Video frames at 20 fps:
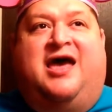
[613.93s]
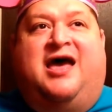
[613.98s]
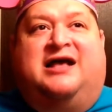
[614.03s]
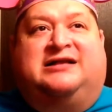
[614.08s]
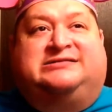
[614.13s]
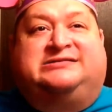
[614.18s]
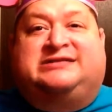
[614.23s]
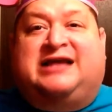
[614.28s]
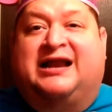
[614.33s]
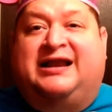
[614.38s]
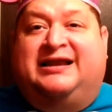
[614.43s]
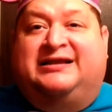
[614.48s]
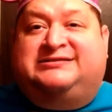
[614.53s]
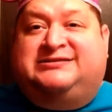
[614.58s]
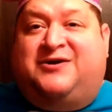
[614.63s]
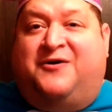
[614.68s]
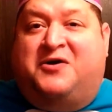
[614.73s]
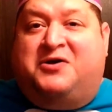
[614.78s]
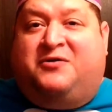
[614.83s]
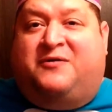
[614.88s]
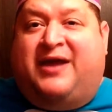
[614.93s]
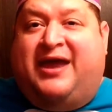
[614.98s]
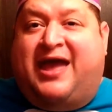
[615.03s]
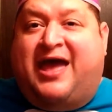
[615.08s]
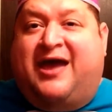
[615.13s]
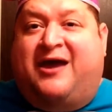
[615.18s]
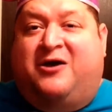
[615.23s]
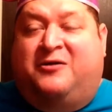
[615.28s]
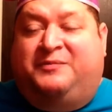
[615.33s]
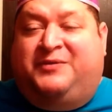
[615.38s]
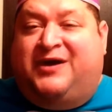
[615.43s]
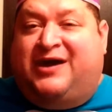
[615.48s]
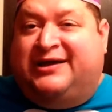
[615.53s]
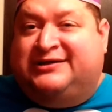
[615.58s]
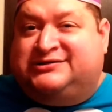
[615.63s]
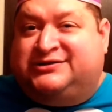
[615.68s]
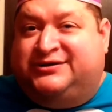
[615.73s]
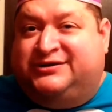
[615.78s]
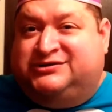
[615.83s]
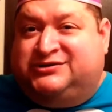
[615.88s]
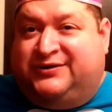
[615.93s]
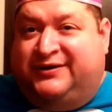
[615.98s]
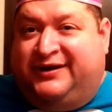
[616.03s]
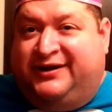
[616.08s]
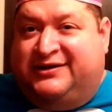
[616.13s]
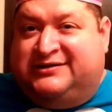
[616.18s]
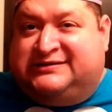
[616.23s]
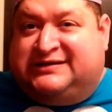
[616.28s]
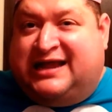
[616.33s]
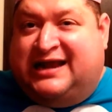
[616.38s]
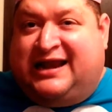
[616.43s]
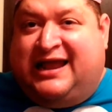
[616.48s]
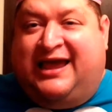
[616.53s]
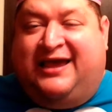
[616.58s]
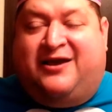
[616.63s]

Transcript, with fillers: Sunday's going great. I hope you guys are enjoying your Sunday.